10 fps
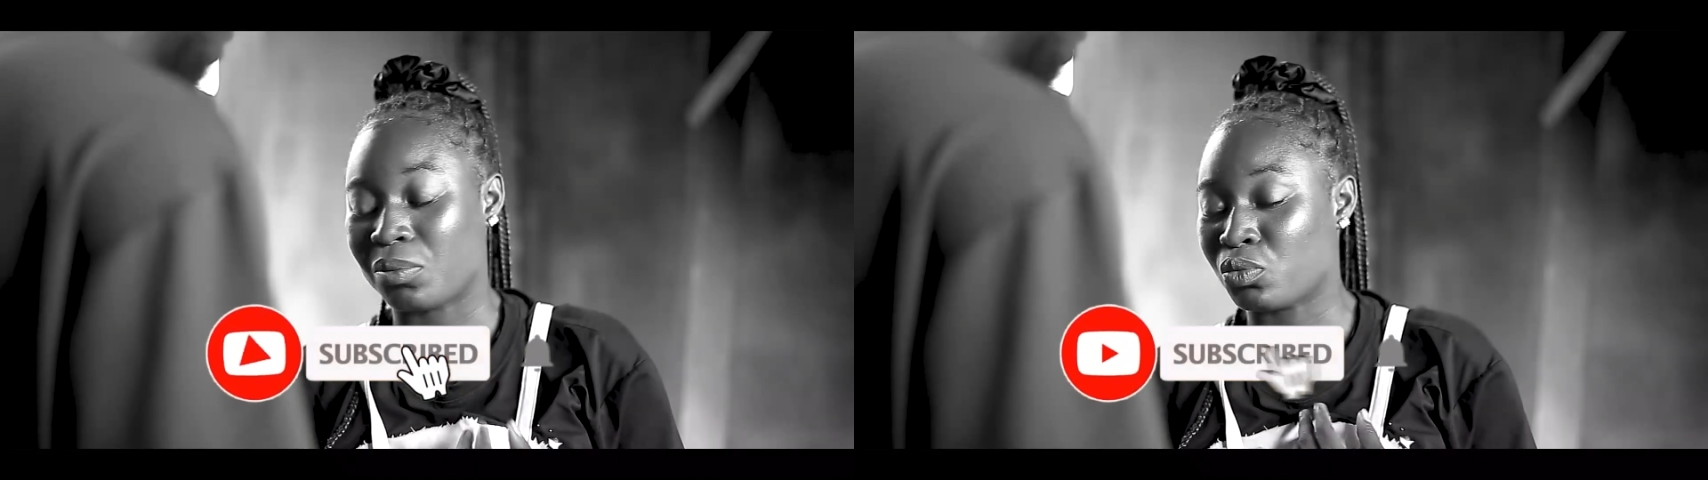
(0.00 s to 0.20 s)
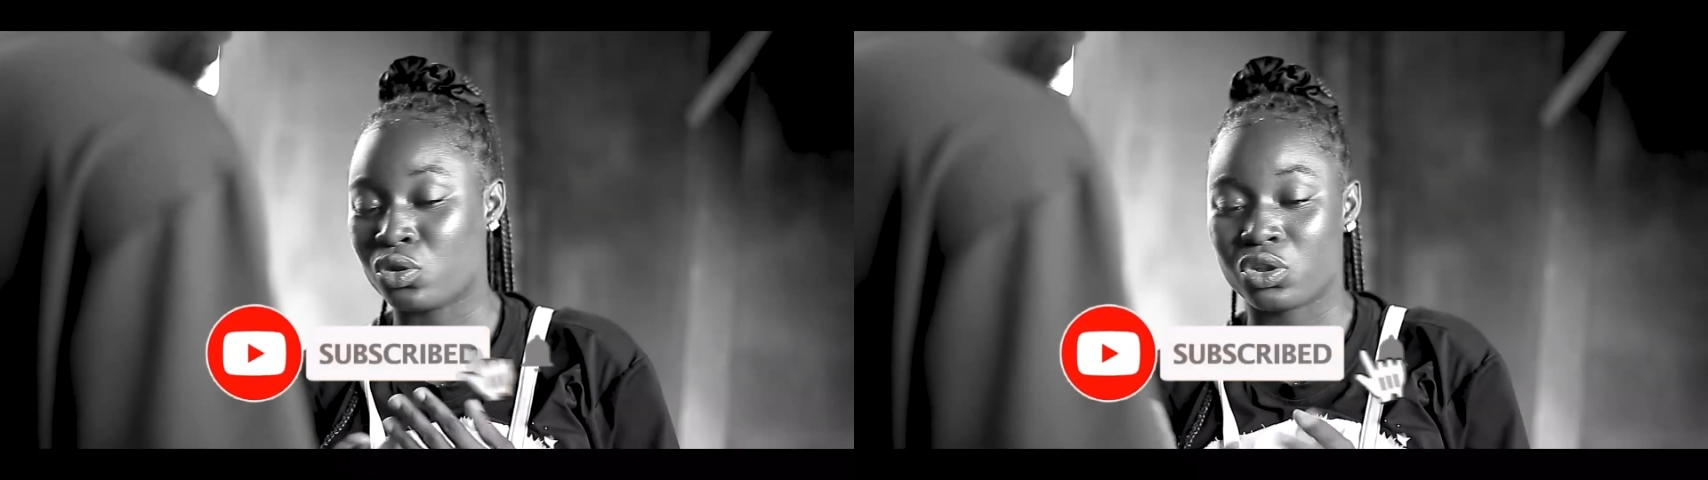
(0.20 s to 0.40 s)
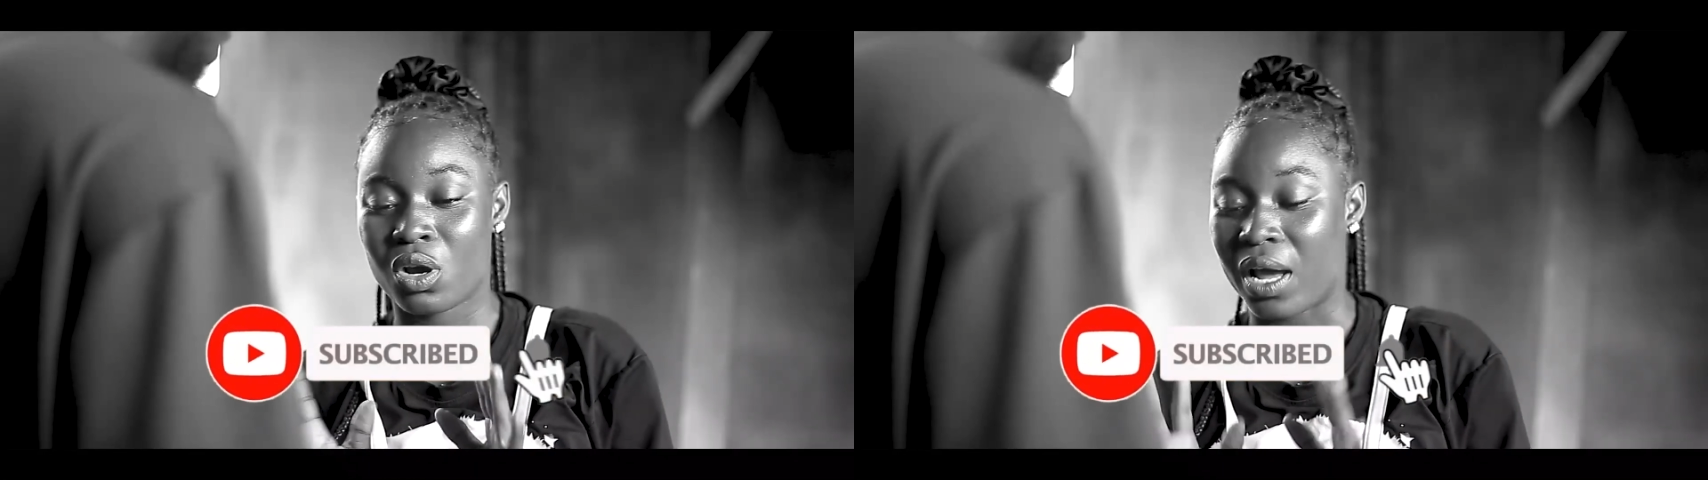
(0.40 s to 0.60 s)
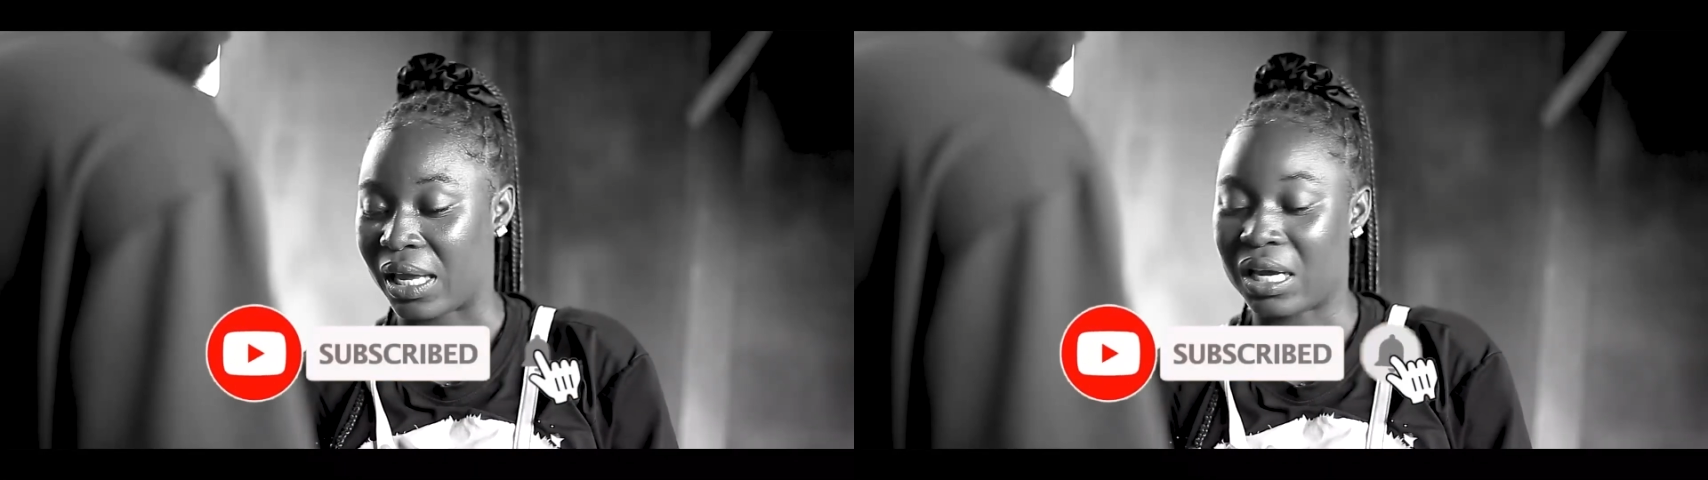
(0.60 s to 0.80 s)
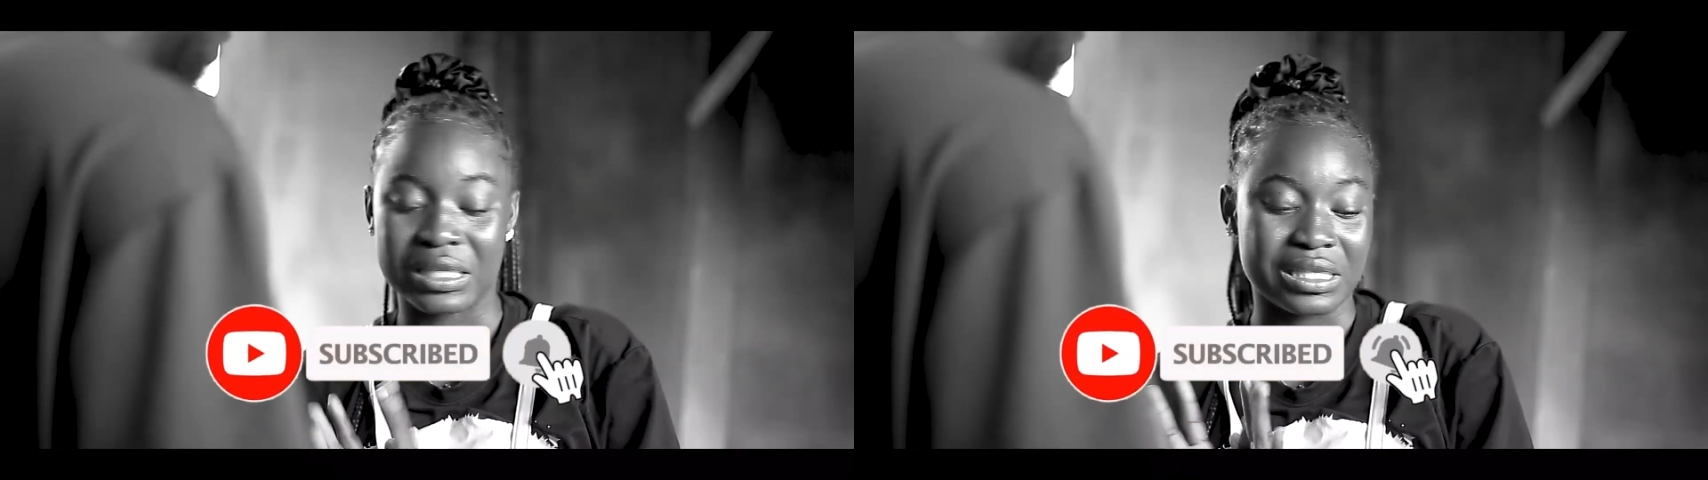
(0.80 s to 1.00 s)
True
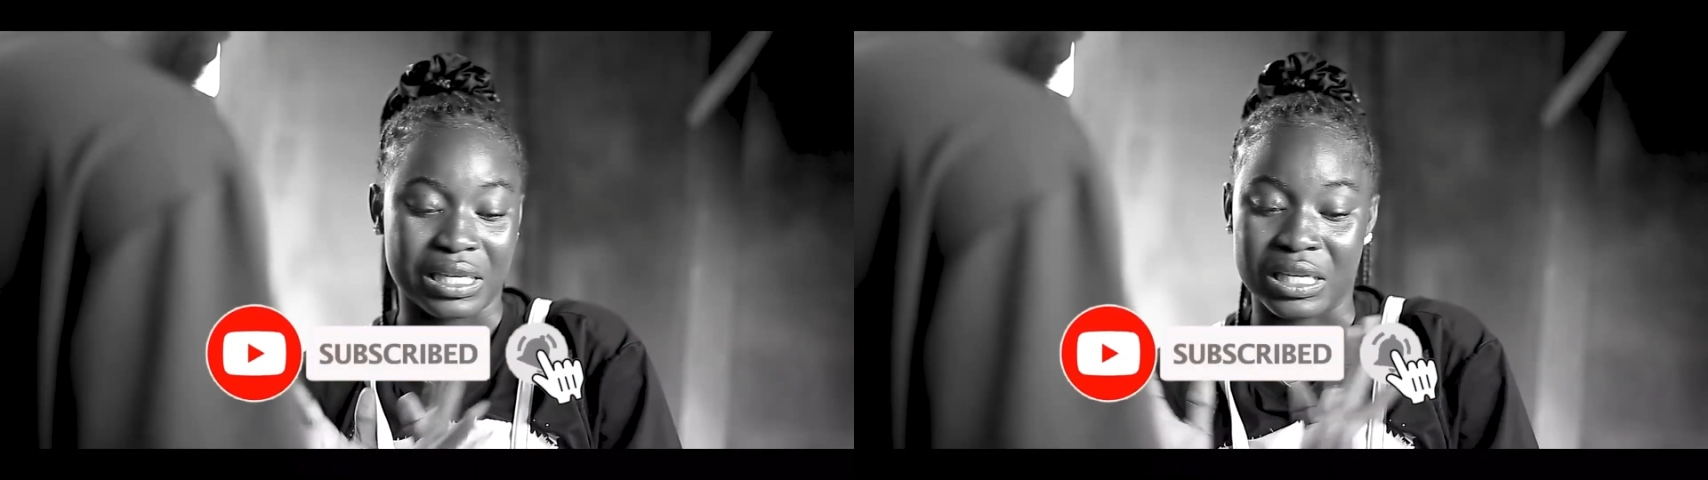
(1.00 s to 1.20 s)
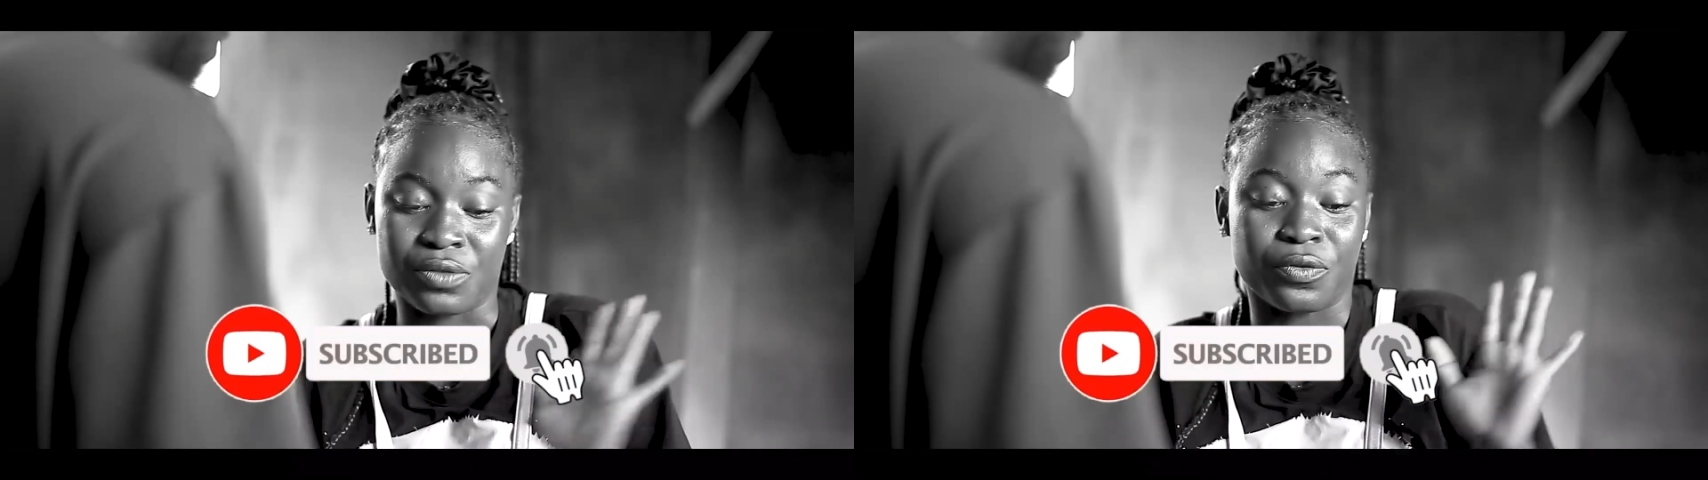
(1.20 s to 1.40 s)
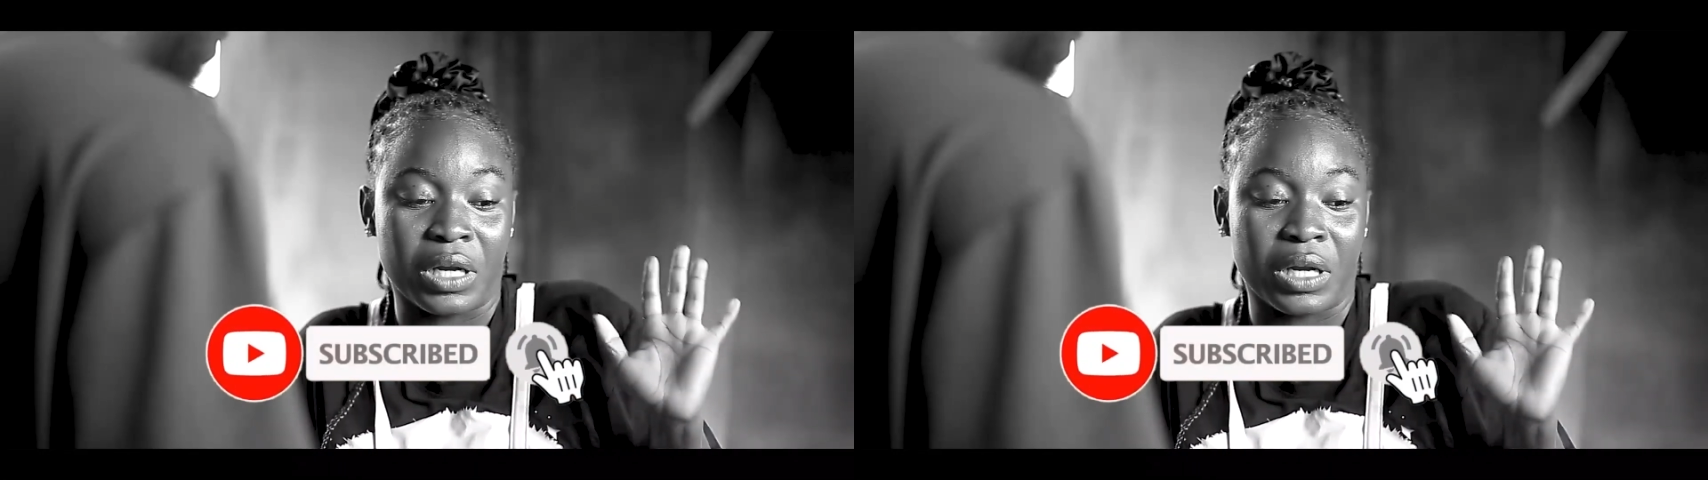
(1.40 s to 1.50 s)
love's worth